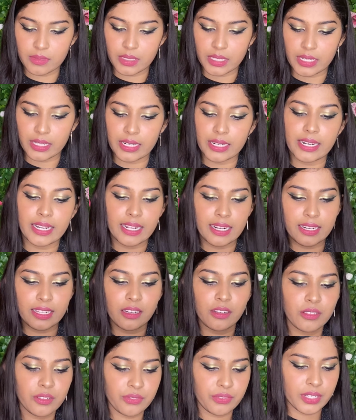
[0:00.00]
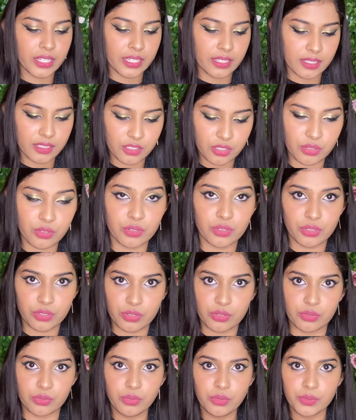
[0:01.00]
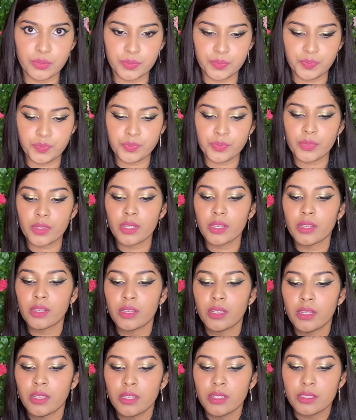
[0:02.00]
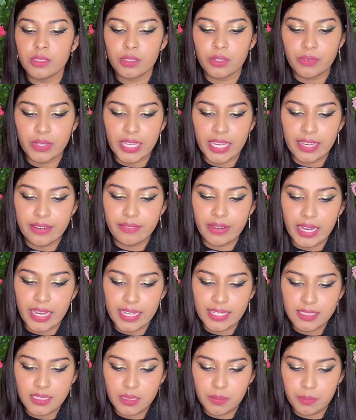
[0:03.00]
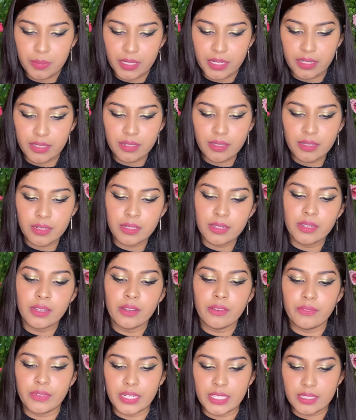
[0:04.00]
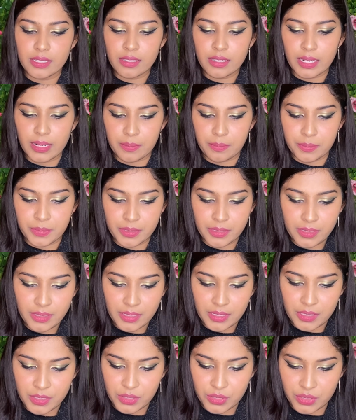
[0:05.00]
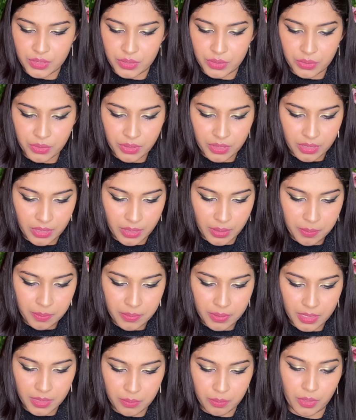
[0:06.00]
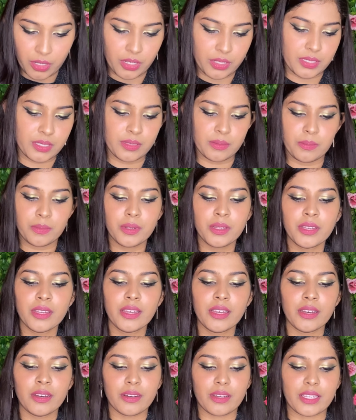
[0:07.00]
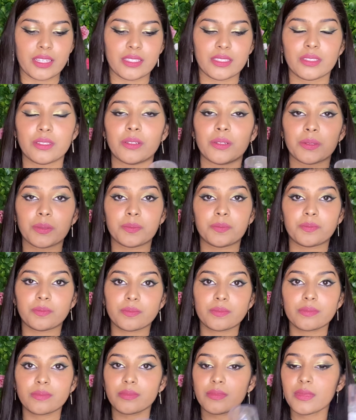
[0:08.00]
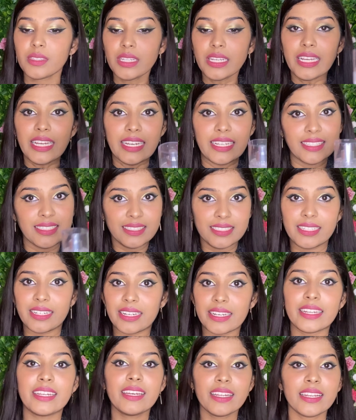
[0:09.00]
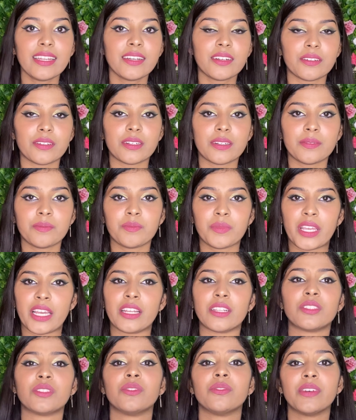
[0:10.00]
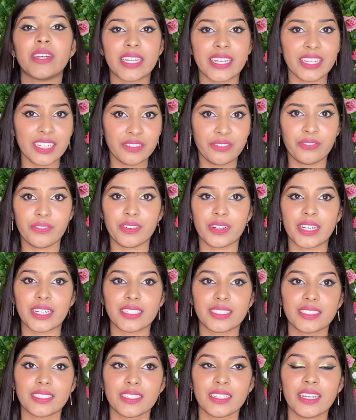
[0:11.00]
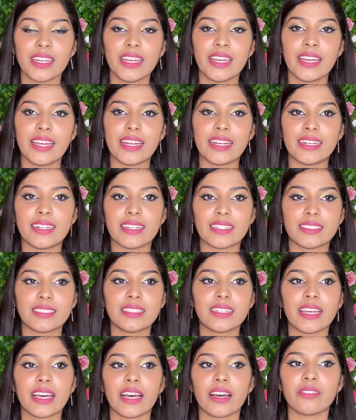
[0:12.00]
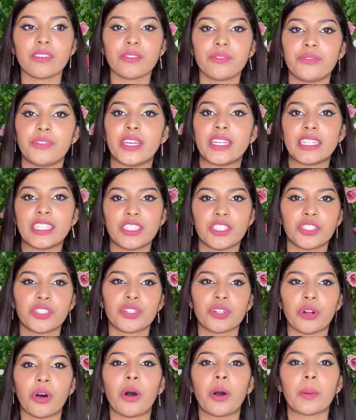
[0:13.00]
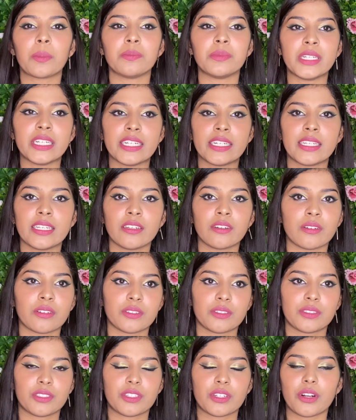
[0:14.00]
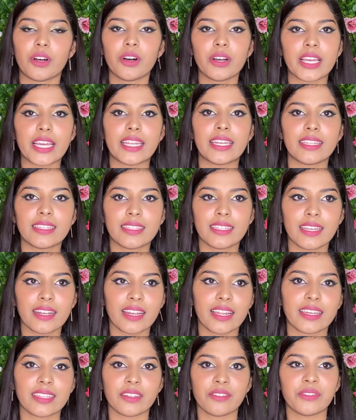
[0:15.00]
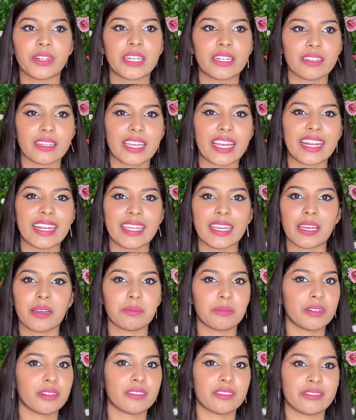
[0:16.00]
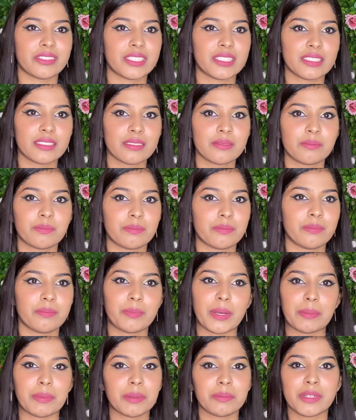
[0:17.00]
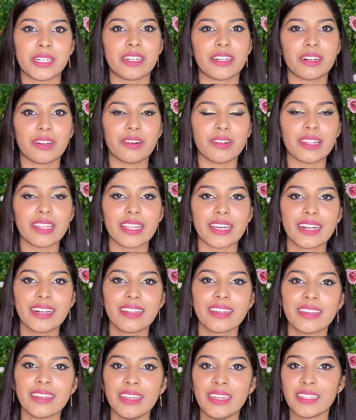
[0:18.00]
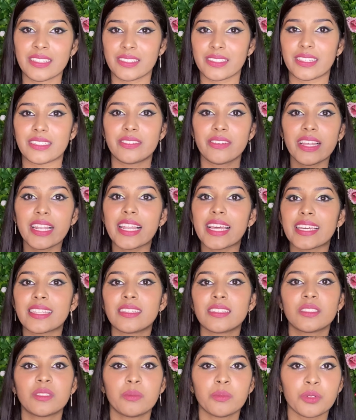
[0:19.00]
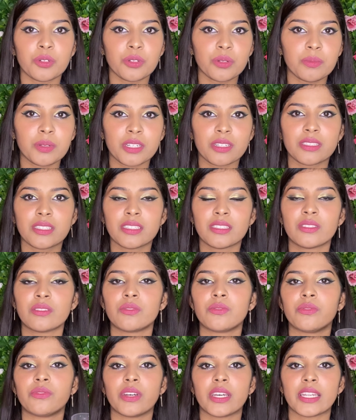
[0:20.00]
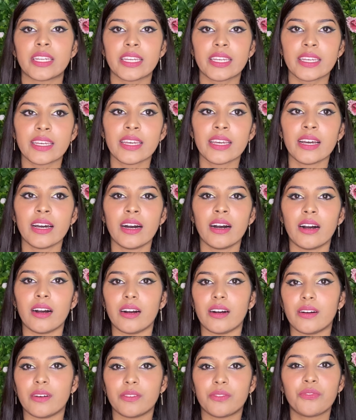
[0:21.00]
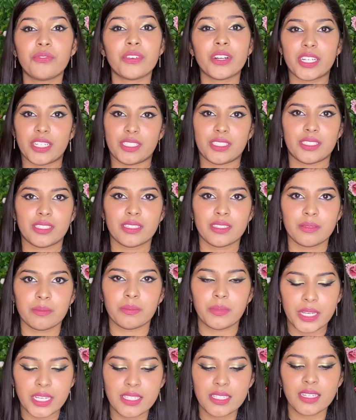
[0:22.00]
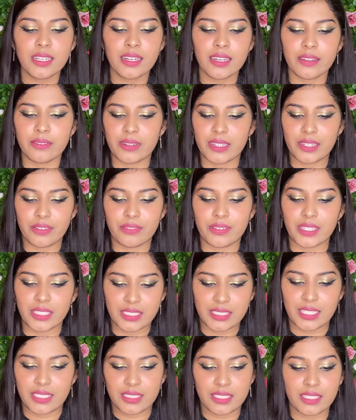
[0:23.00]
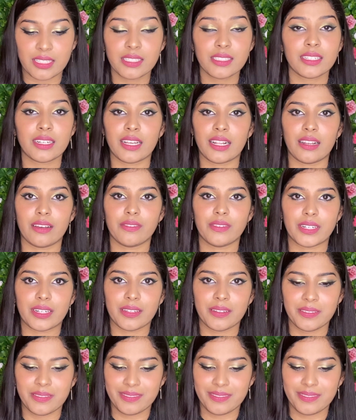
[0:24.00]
And I'll tell you the fragrance notes too. So we have iced pear, winter apple, snowdrop, blossom. Okay, so it's really good. It's very fresh. It doesn't have a very strong minty or strong anything like the winter candy apple, twisted peppermint and all that. So that's why I like this more, because it's very fresh, basically very fresh. That's the reason I love it.